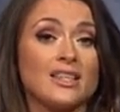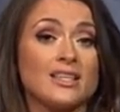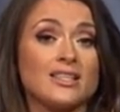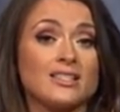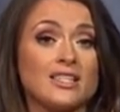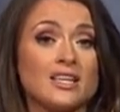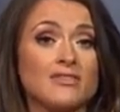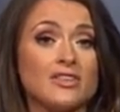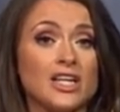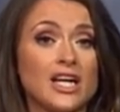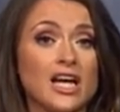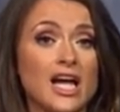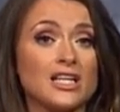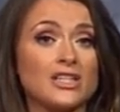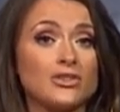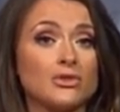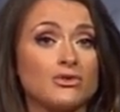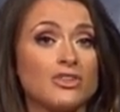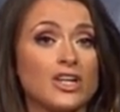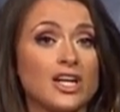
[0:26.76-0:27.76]
This evening
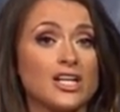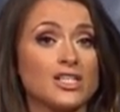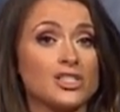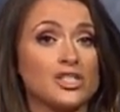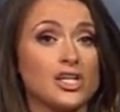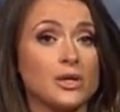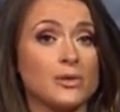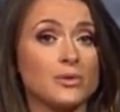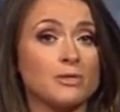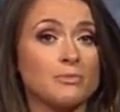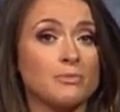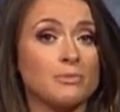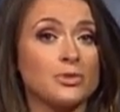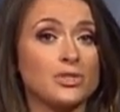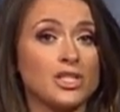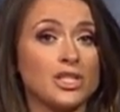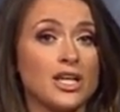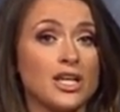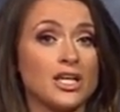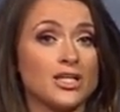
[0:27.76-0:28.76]
and overnight, showers
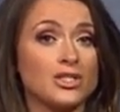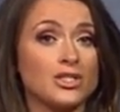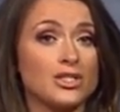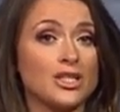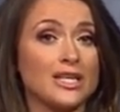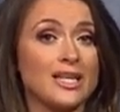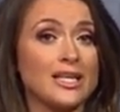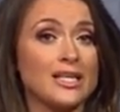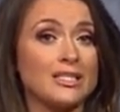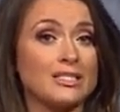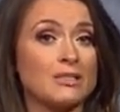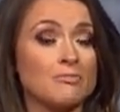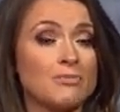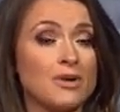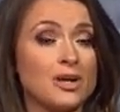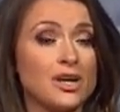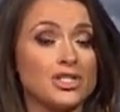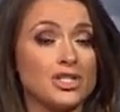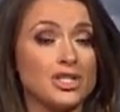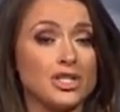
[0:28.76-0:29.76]
pushing into the east,
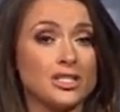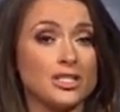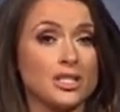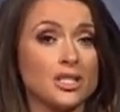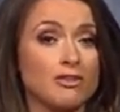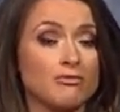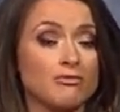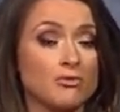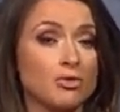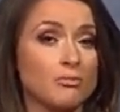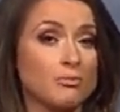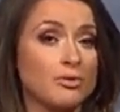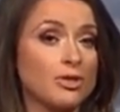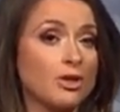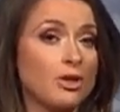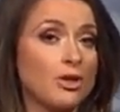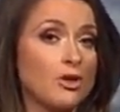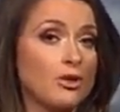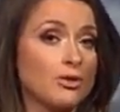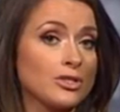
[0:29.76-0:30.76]
merging to give more
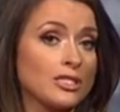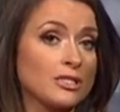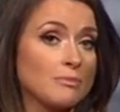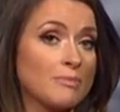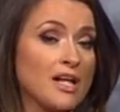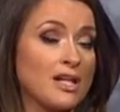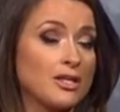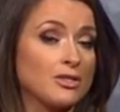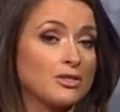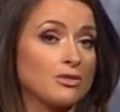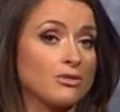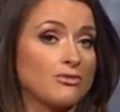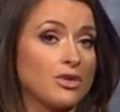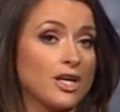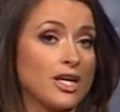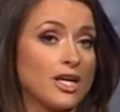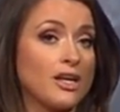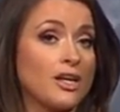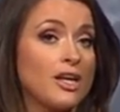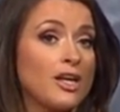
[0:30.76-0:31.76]
prolonged spells of
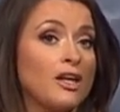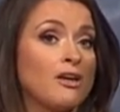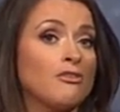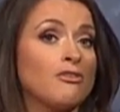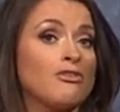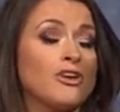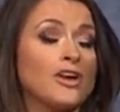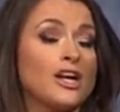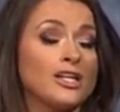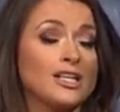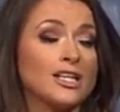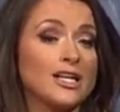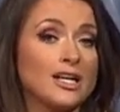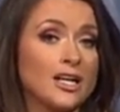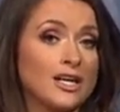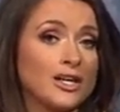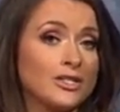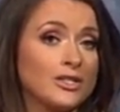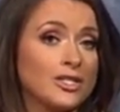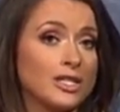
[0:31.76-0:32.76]
rain. Fairly
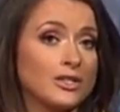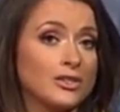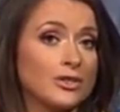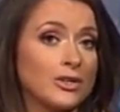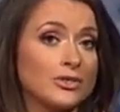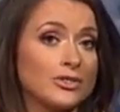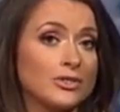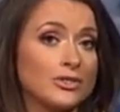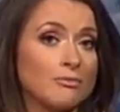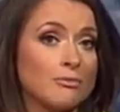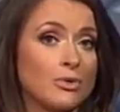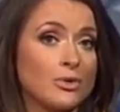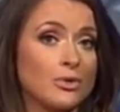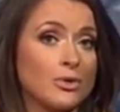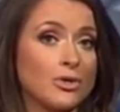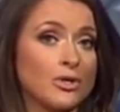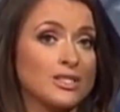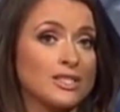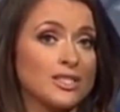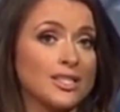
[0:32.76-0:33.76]
cloudy across the
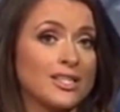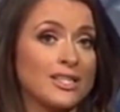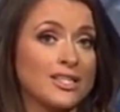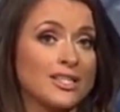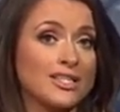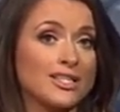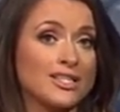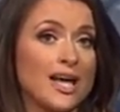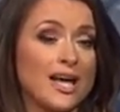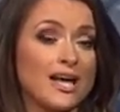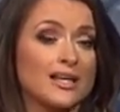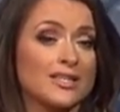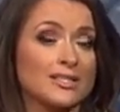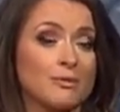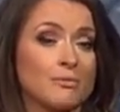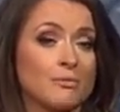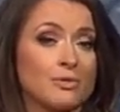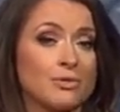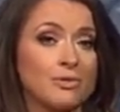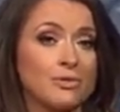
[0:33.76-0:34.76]
board, clearer skies
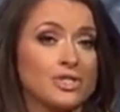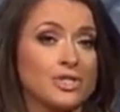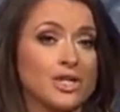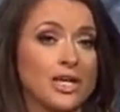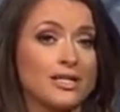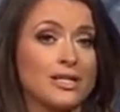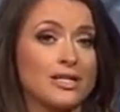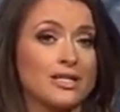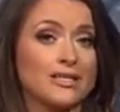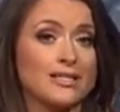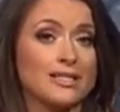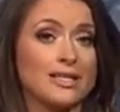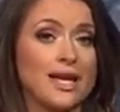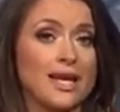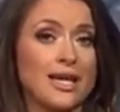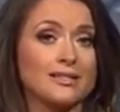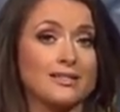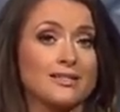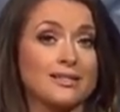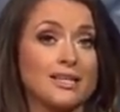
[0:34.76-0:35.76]
up through Shetland
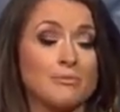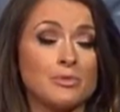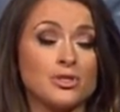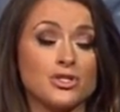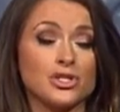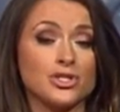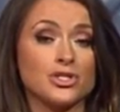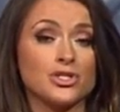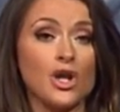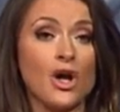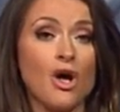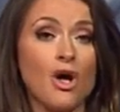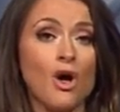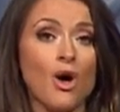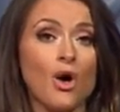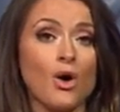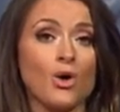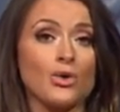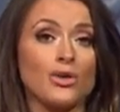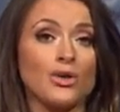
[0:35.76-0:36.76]
and temperatures
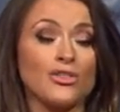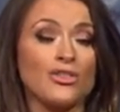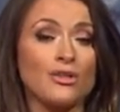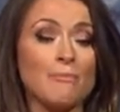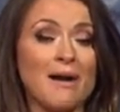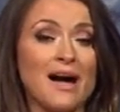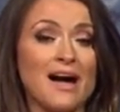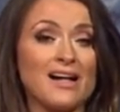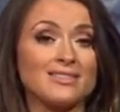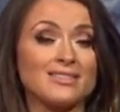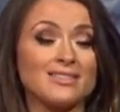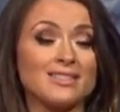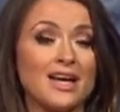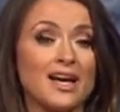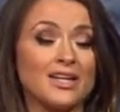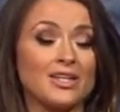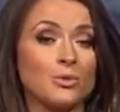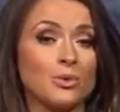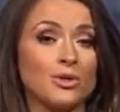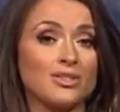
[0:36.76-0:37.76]
on the mild
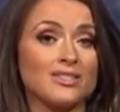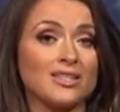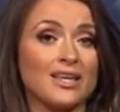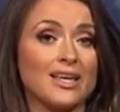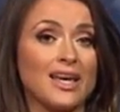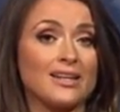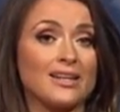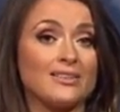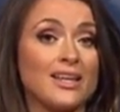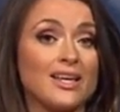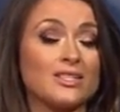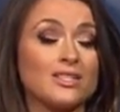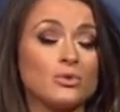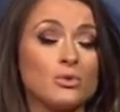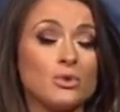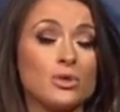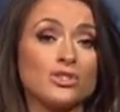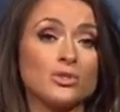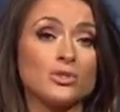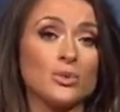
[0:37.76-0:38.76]
side once again. Then
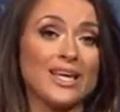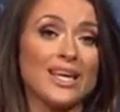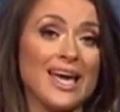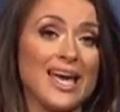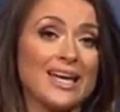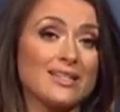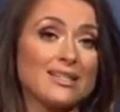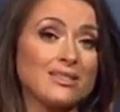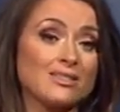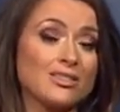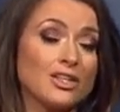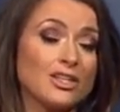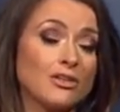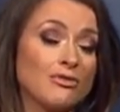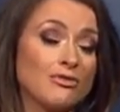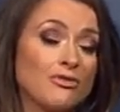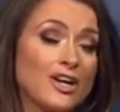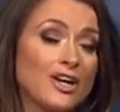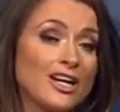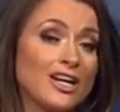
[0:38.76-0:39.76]
towards the weekend, it's looking
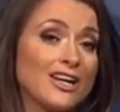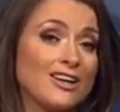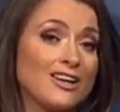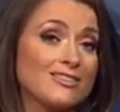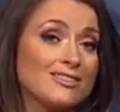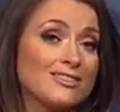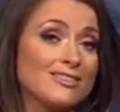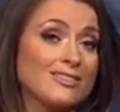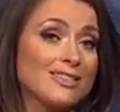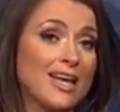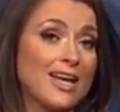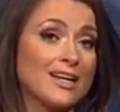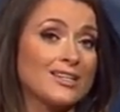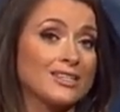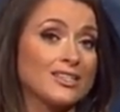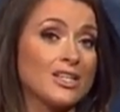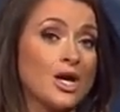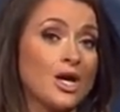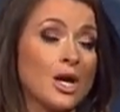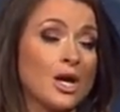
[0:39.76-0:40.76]
fairly
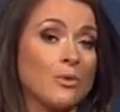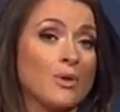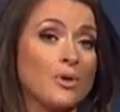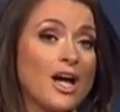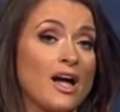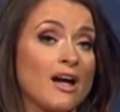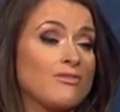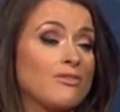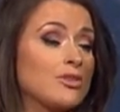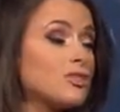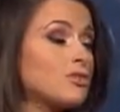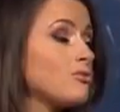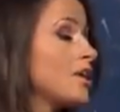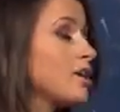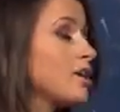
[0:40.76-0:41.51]
unsettled. We have this